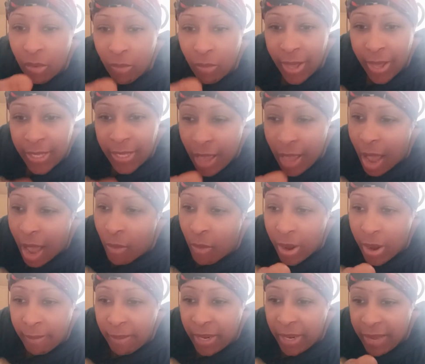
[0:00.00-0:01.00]
whether y'all
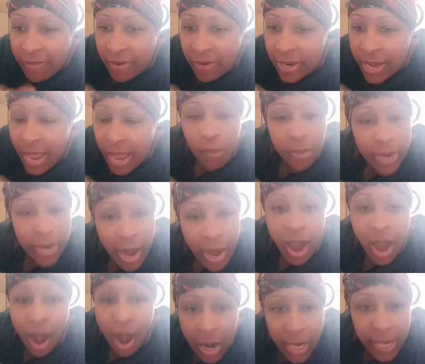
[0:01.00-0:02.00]
want to believe it or not,
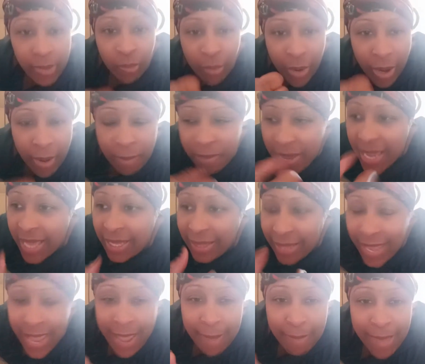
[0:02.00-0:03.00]
we're being
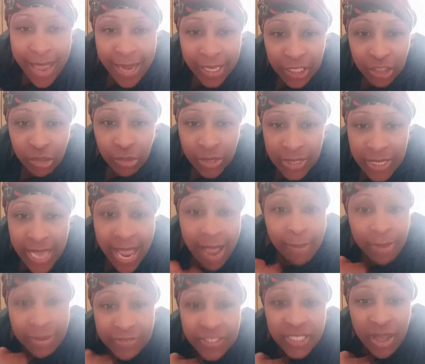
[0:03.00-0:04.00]
led back into a
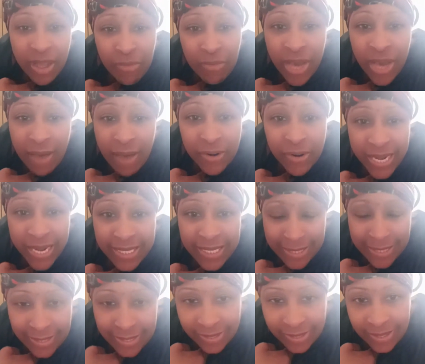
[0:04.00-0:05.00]
time of
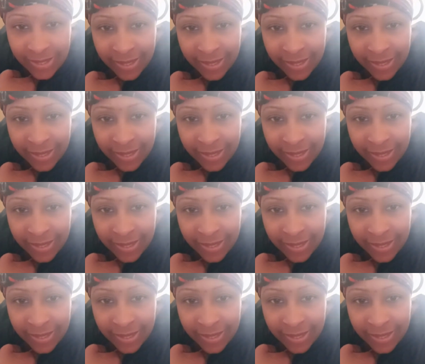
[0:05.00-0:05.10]
self-governance.